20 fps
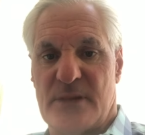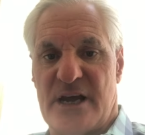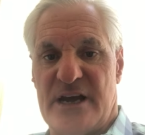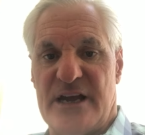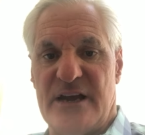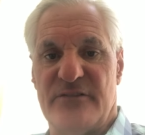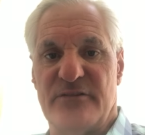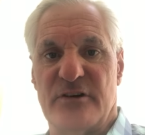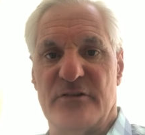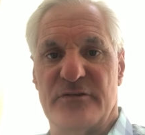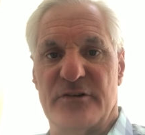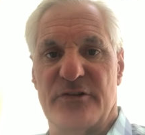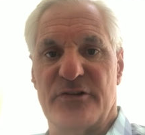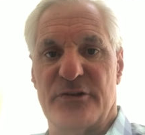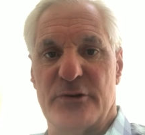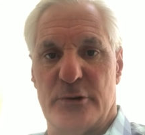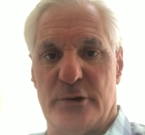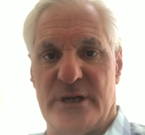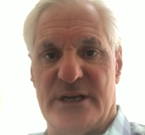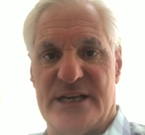I have over
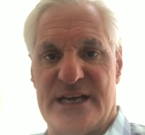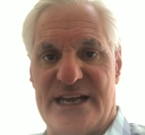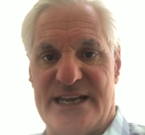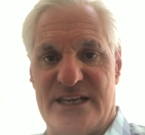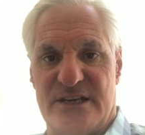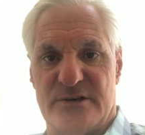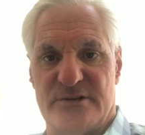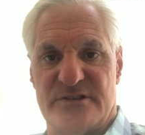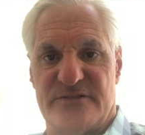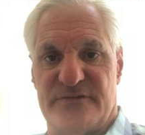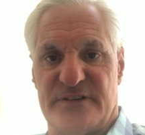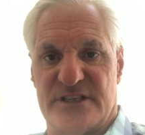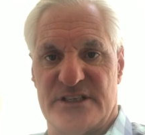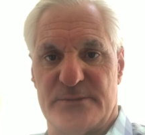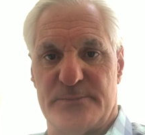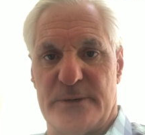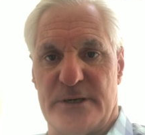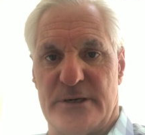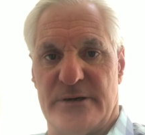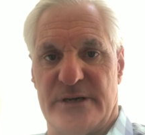39 years of
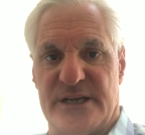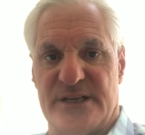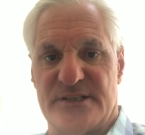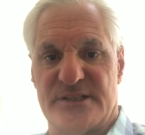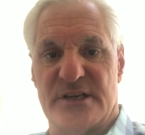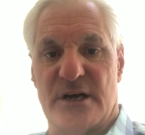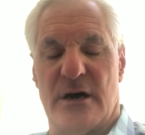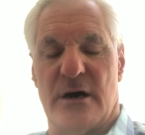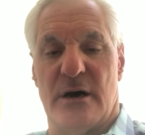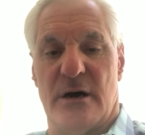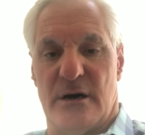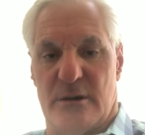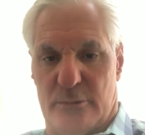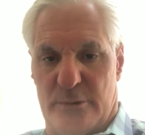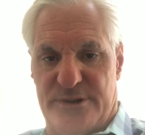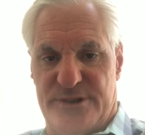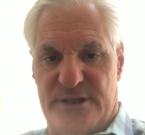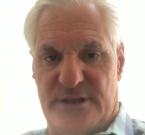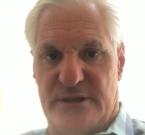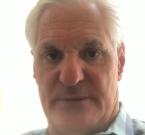experience, all
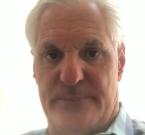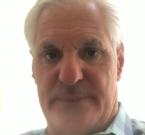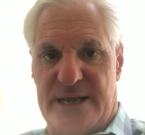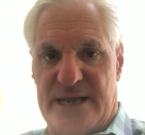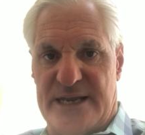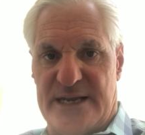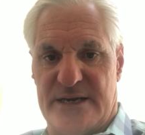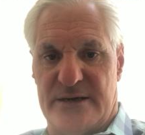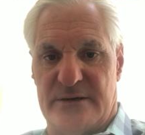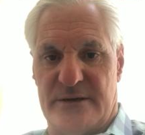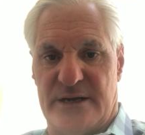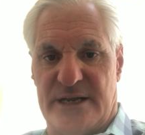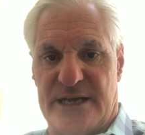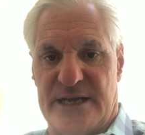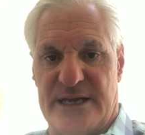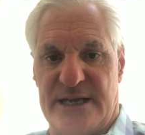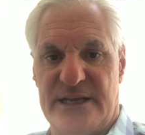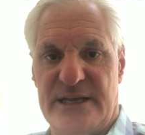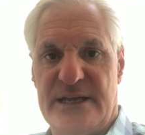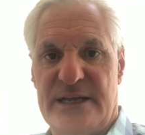within the Bay
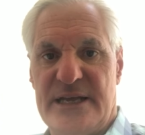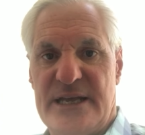Area,